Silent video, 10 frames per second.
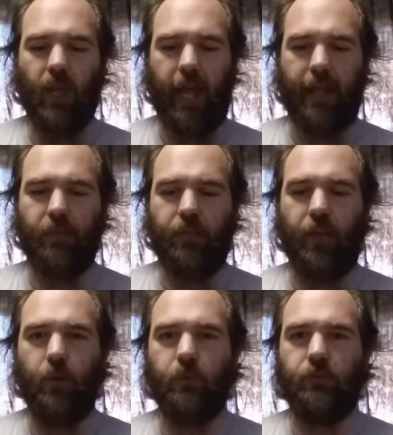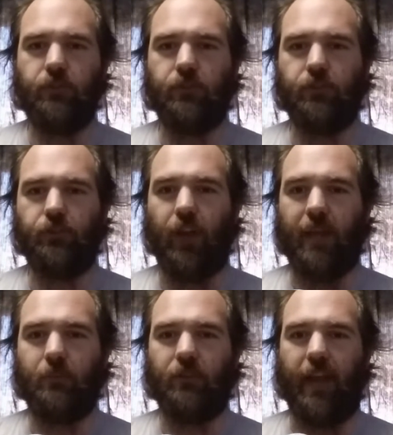And those
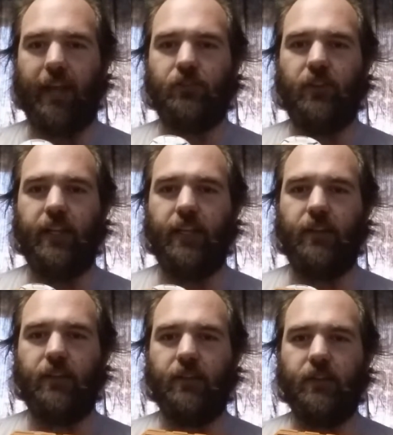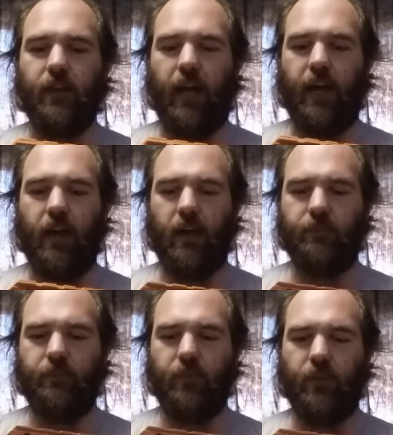shapes actually
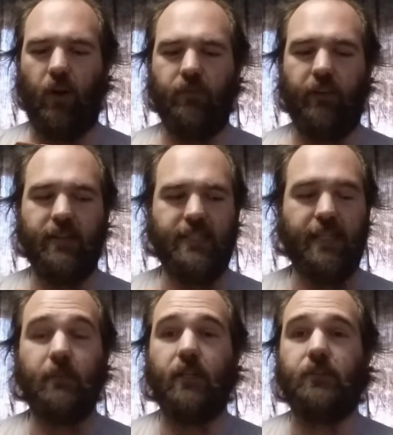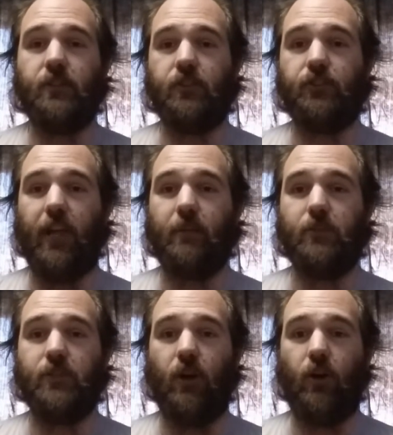are very similar to the
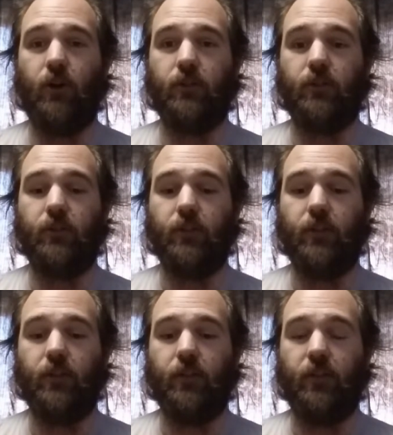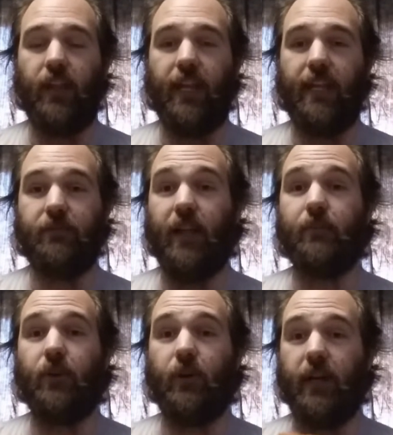shapes on the
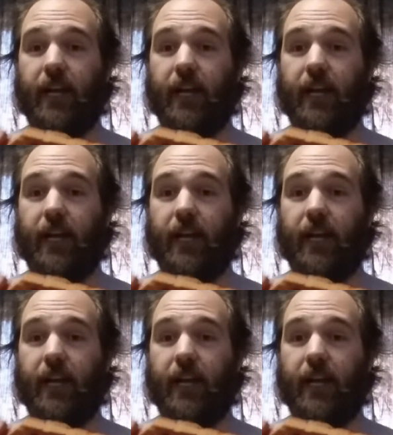flamethrower,